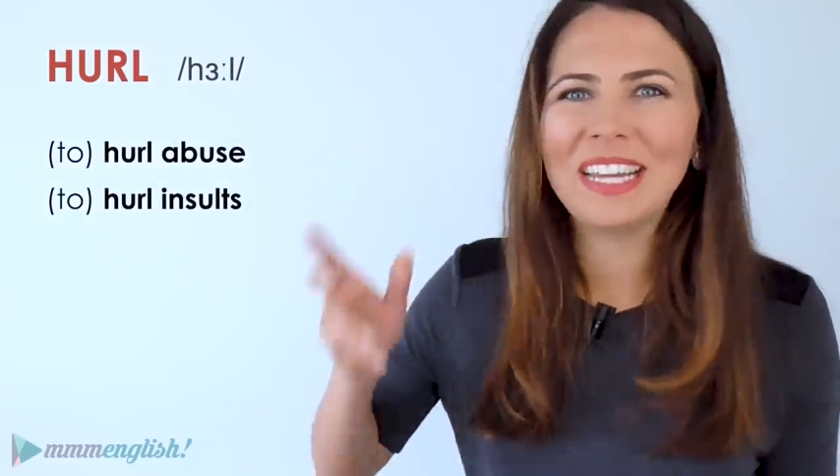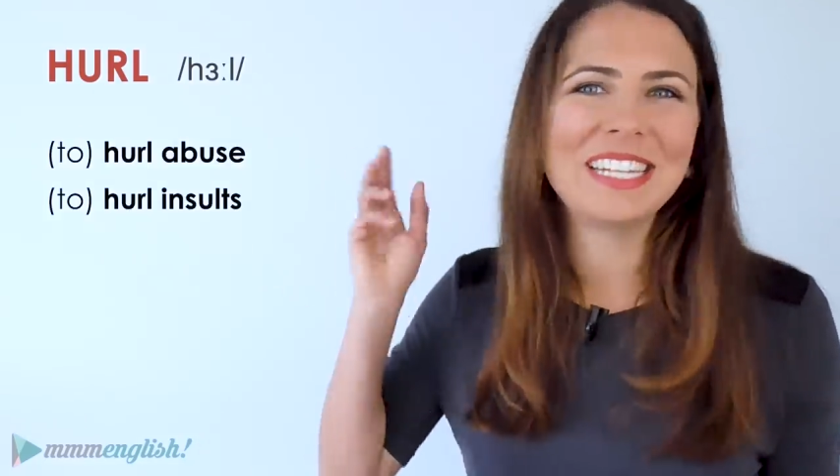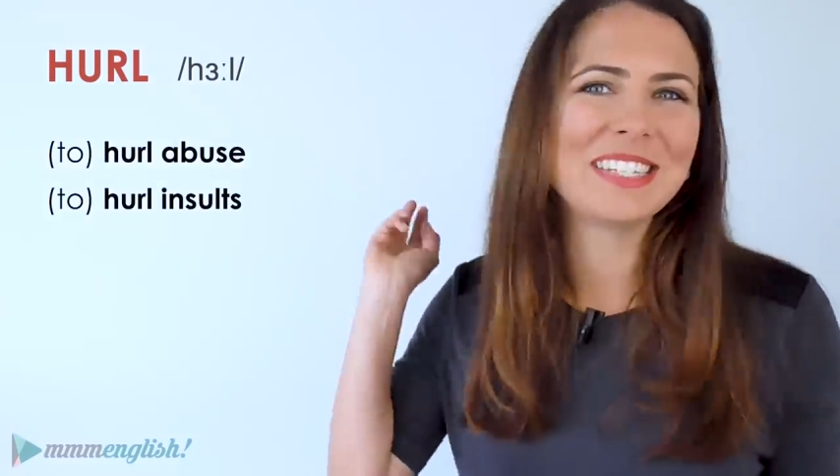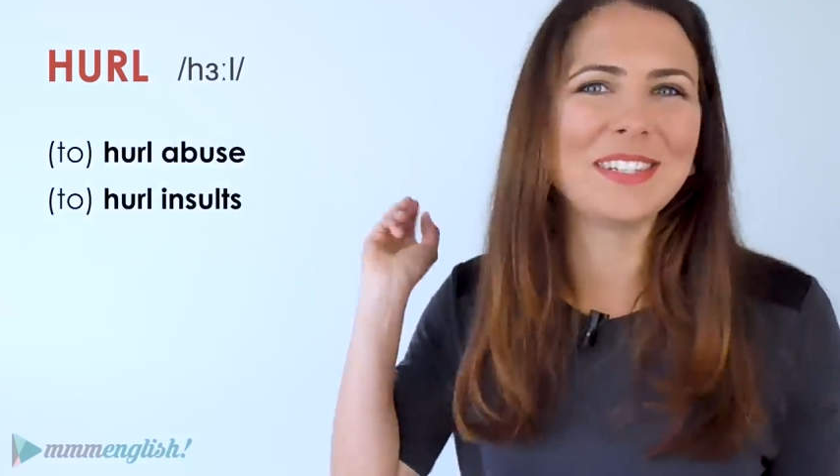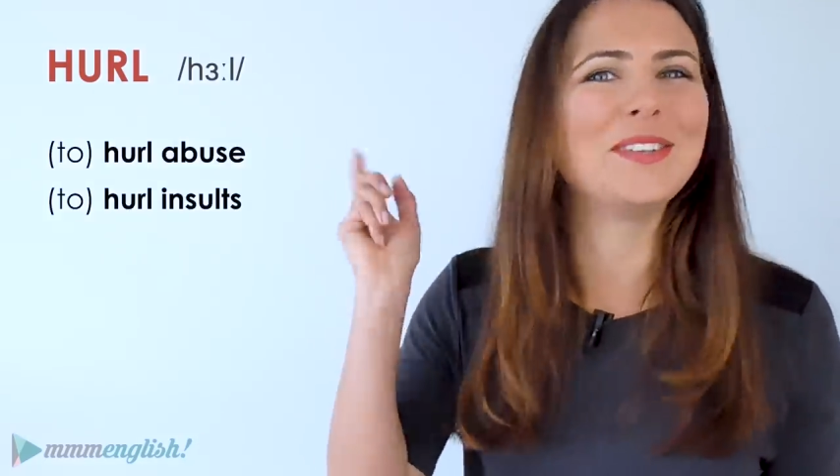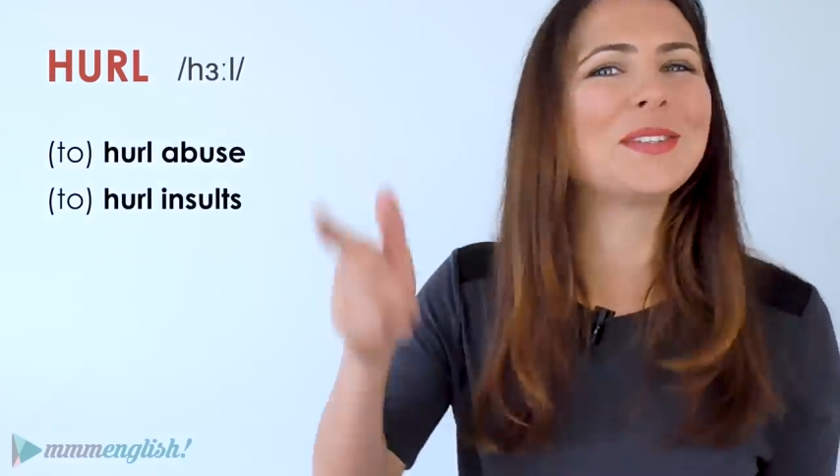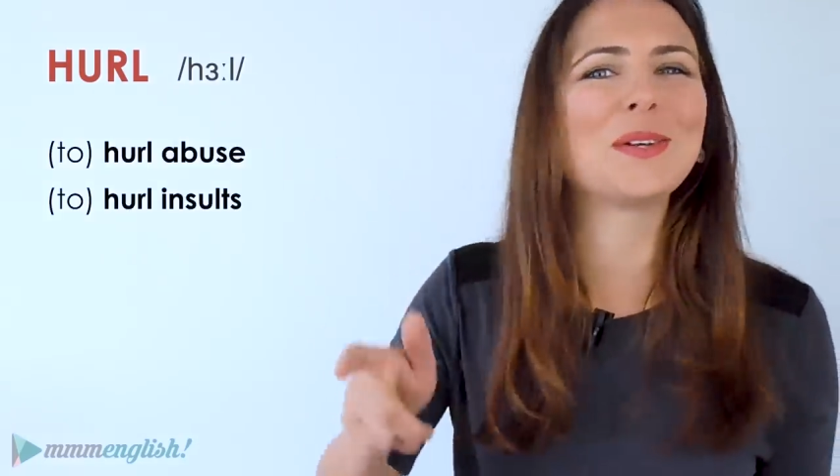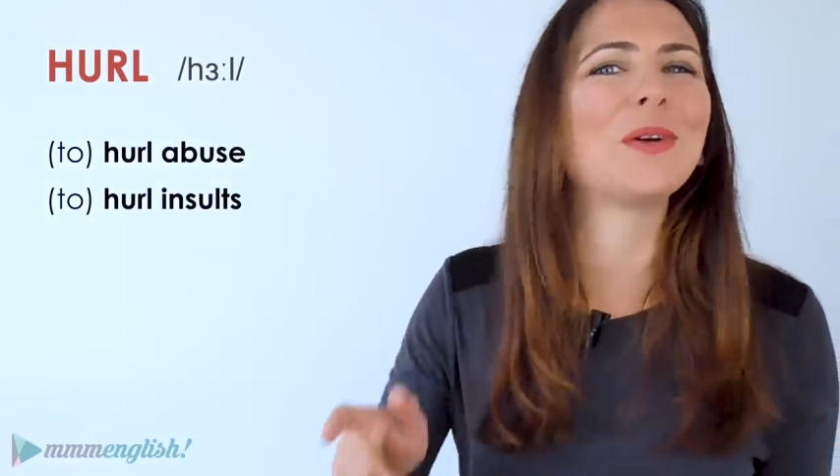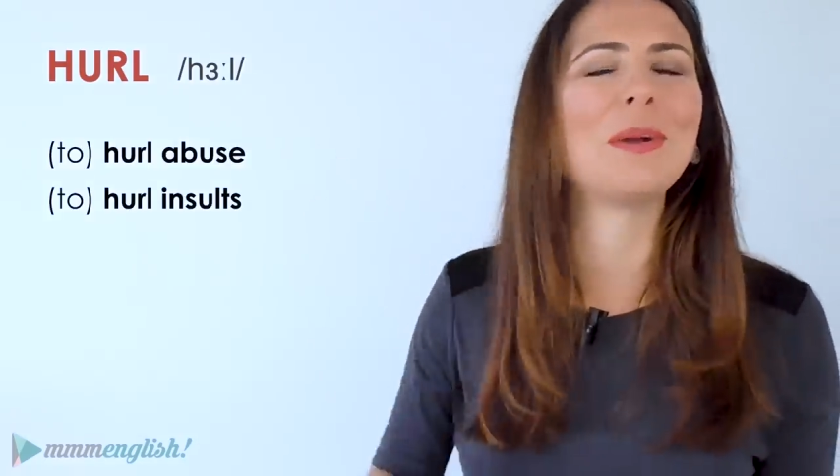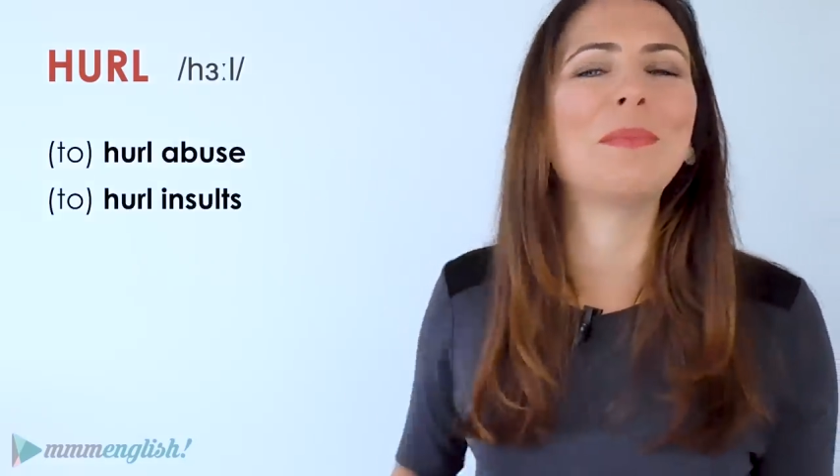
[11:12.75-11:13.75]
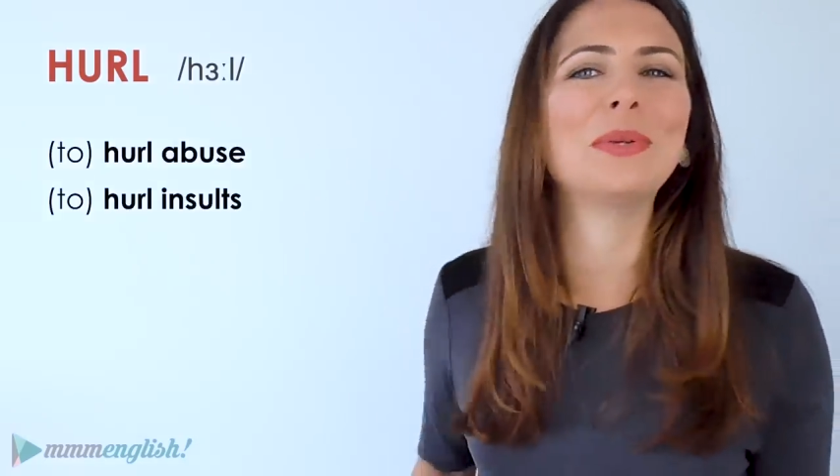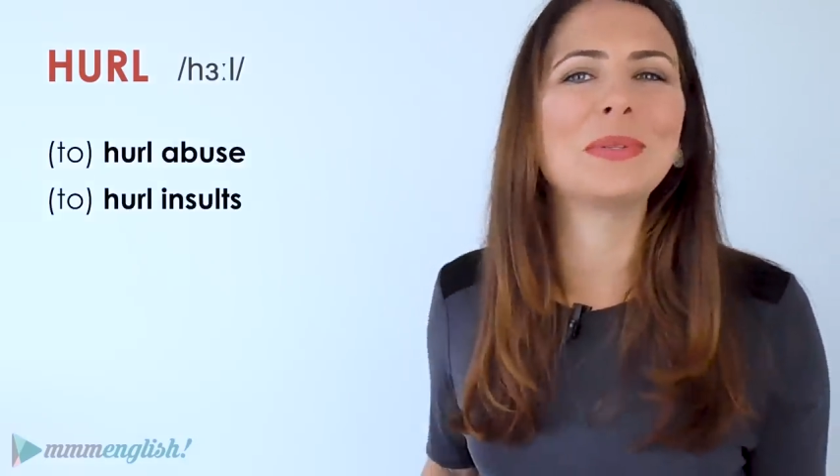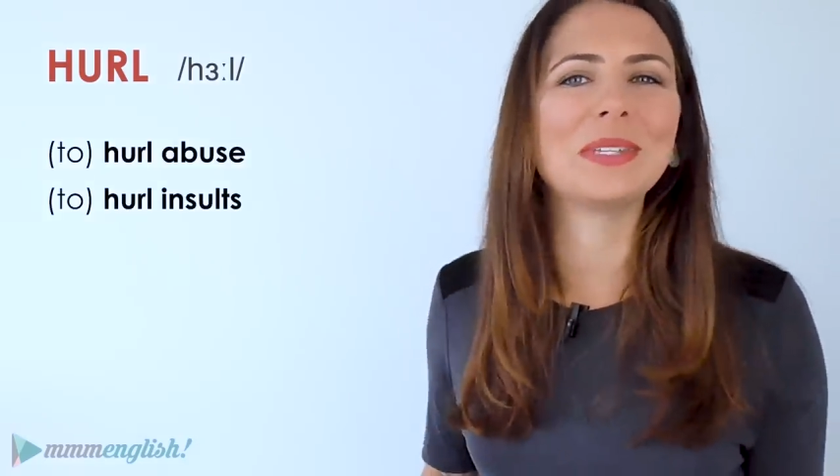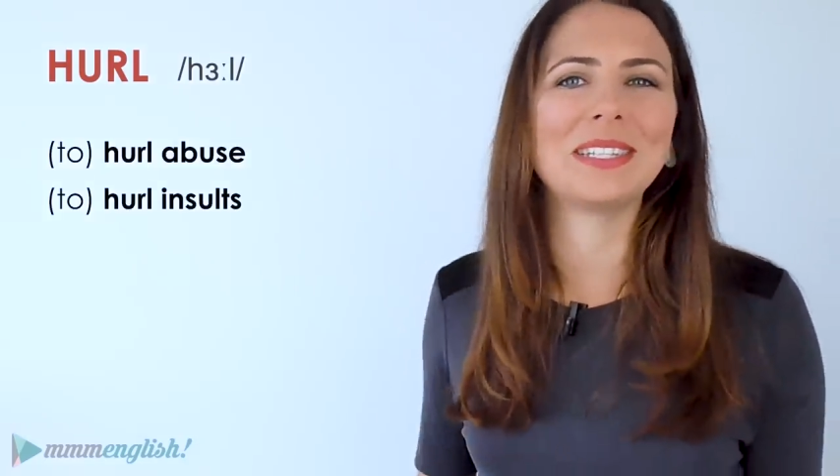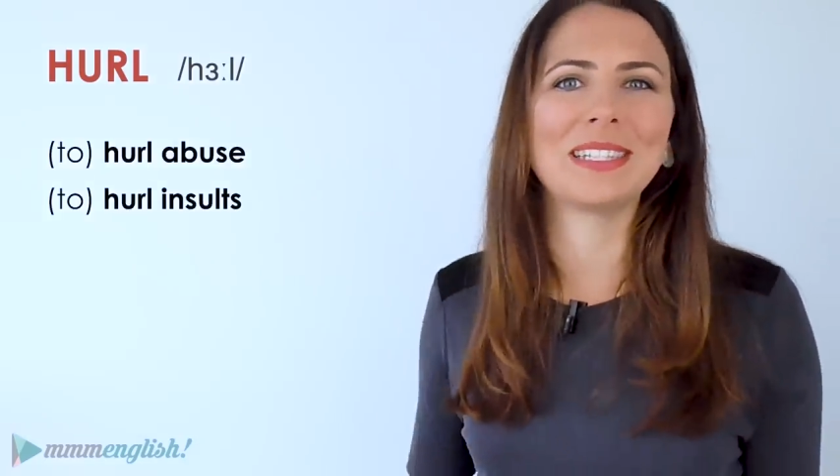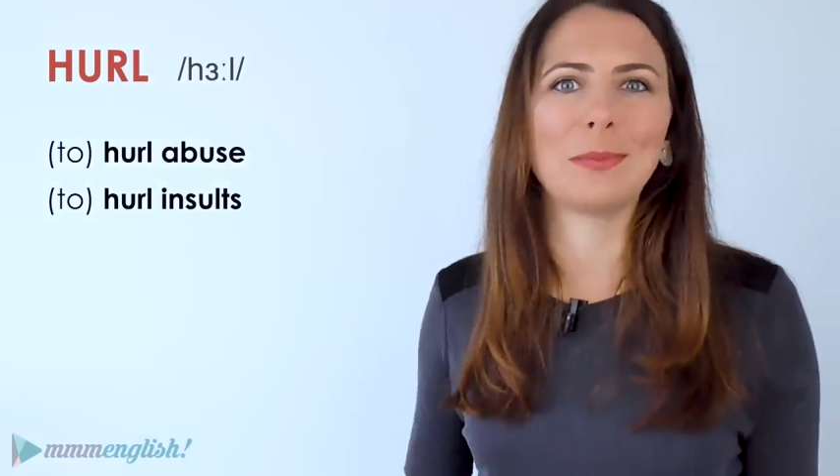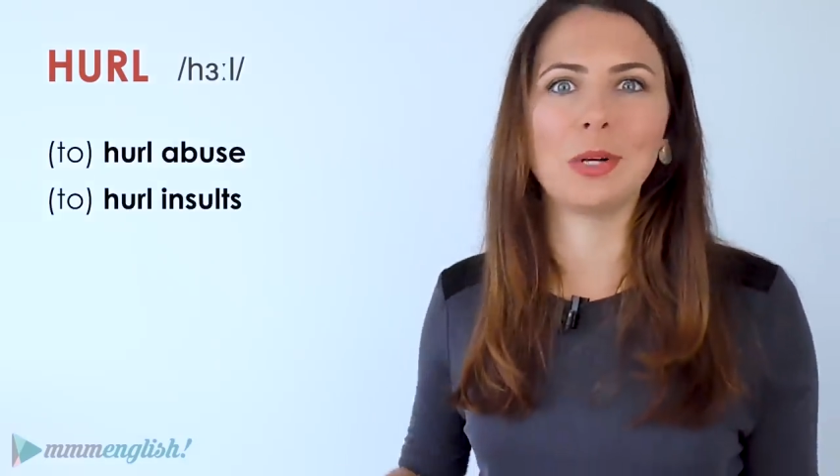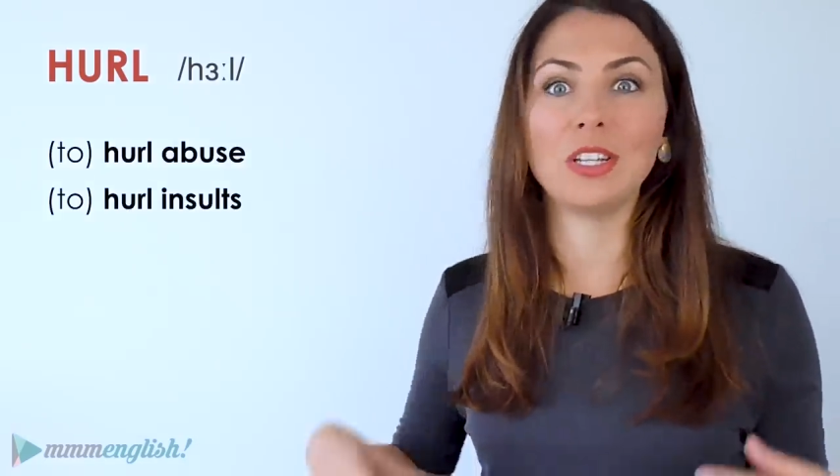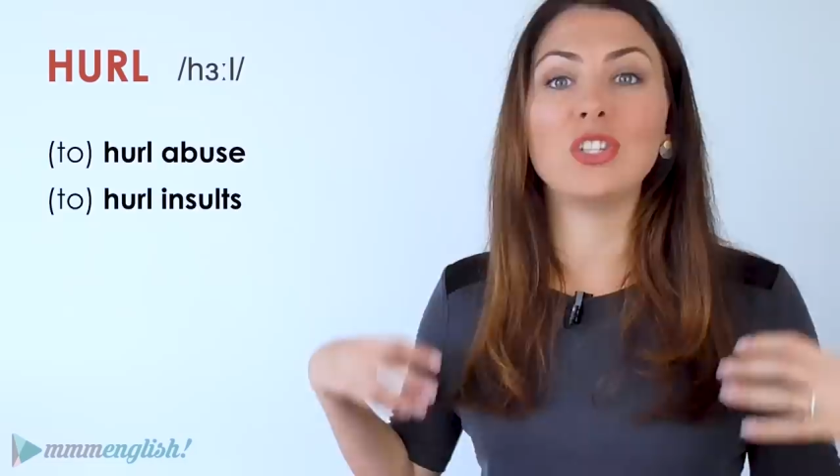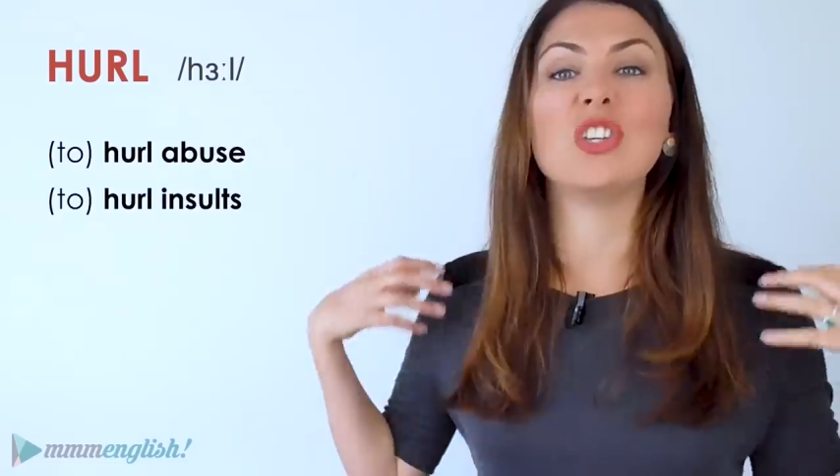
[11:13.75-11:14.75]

insults or abuse at someone,